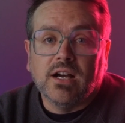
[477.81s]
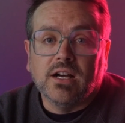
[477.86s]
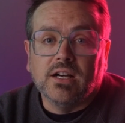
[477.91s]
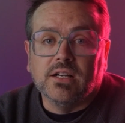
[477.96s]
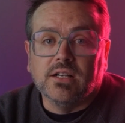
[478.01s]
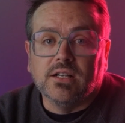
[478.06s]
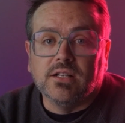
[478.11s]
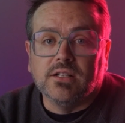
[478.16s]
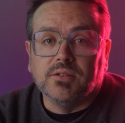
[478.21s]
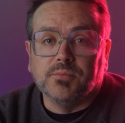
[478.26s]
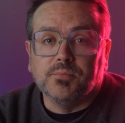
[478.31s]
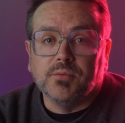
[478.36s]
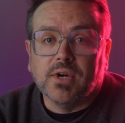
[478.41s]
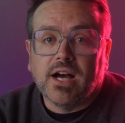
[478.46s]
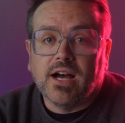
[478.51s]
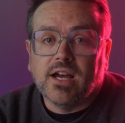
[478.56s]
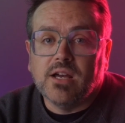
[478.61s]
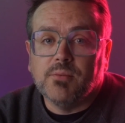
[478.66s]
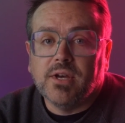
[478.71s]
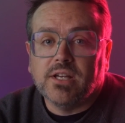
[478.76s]

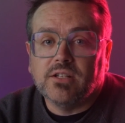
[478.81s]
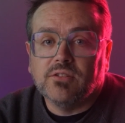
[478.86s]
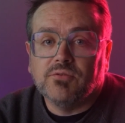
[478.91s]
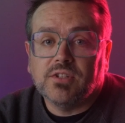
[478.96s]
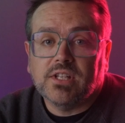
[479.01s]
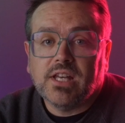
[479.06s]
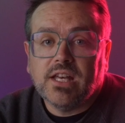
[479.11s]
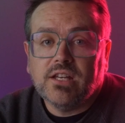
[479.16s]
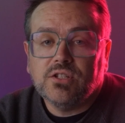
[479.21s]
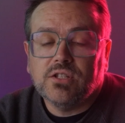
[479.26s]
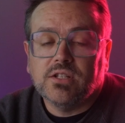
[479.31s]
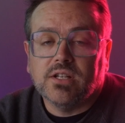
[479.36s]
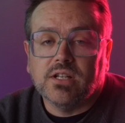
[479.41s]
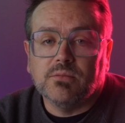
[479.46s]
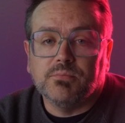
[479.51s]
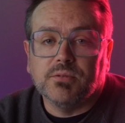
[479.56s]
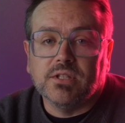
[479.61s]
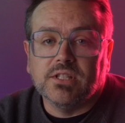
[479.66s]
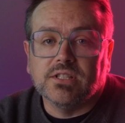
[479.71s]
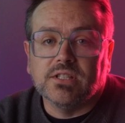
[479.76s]
high magnification
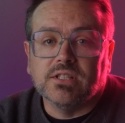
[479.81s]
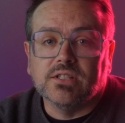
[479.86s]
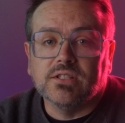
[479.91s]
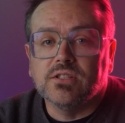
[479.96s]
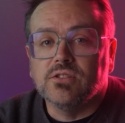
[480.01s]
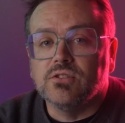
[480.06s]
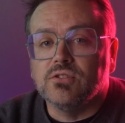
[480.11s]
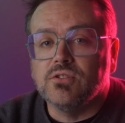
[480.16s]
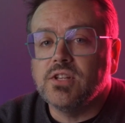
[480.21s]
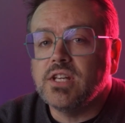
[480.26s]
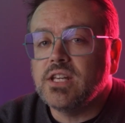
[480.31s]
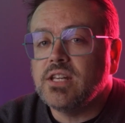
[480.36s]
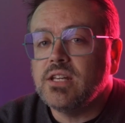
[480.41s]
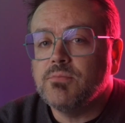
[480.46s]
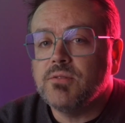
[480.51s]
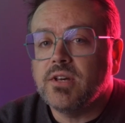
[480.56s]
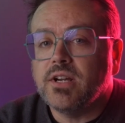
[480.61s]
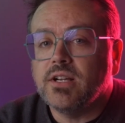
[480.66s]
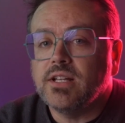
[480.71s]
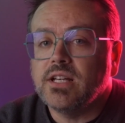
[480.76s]
eyepieces? Do they keep
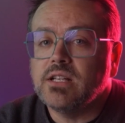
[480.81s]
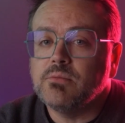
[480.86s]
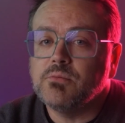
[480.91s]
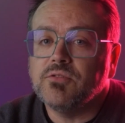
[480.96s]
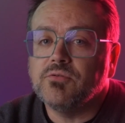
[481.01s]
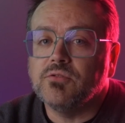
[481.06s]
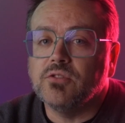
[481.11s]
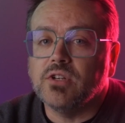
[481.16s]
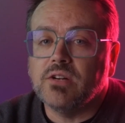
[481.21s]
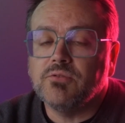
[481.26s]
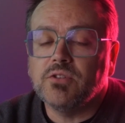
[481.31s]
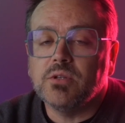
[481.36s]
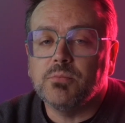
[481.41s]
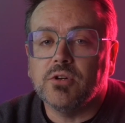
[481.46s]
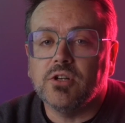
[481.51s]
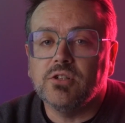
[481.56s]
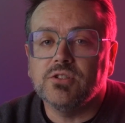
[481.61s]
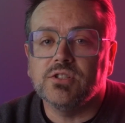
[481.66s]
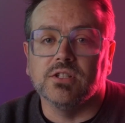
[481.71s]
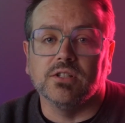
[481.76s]
that alignment for every
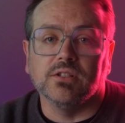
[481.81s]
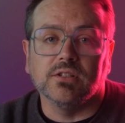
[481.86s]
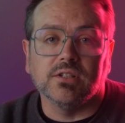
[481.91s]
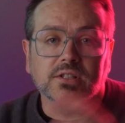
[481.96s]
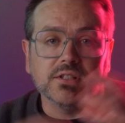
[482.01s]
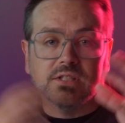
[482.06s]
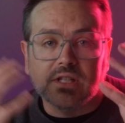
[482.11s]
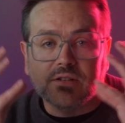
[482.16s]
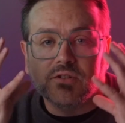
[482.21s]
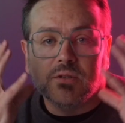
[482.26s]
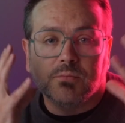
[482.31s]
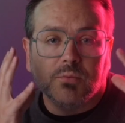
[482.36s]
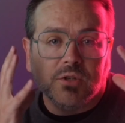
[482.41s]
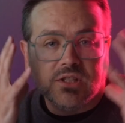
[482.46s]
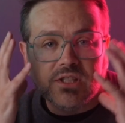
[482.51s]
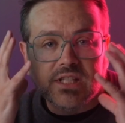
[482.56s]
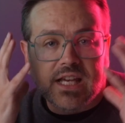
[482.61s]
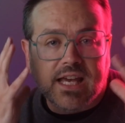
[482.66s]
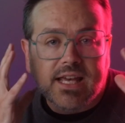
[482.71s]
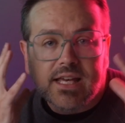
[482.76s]
person? Because
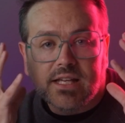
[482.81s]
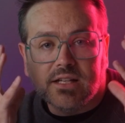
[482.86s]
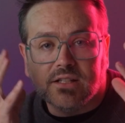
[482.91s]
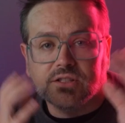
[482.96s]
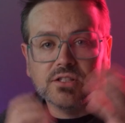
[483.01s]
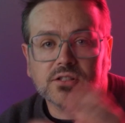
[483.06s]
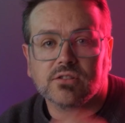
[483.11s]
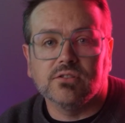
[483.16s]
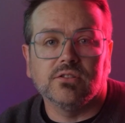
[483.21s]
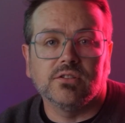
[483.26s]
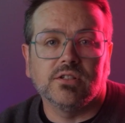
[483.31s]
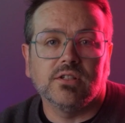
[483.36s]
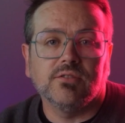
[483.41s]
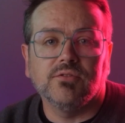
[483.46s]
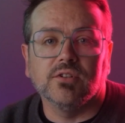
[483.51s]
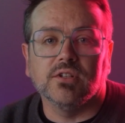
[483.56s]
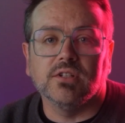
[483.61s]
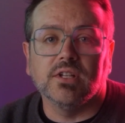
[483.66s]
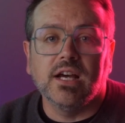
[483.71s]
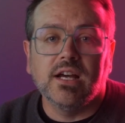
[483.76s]
everyone's head is a little
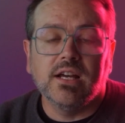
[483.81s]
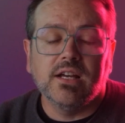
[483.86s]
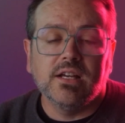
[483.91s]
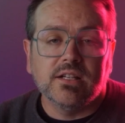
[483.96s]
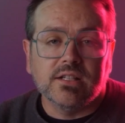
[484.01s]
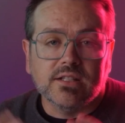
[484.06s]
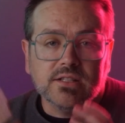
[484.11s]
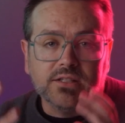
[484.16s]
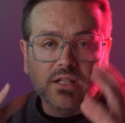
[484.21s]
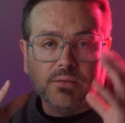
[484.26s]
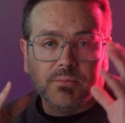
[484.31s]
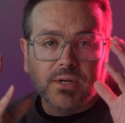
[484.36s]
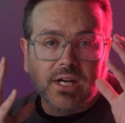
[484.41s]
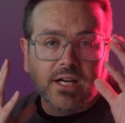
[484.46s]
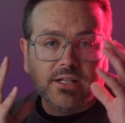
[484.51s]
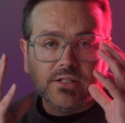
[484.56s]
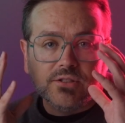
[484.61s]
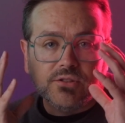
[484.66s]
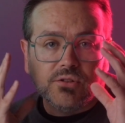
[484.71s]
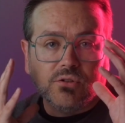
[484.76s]
different. Some
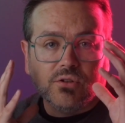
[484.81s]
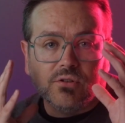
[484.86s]
eyes are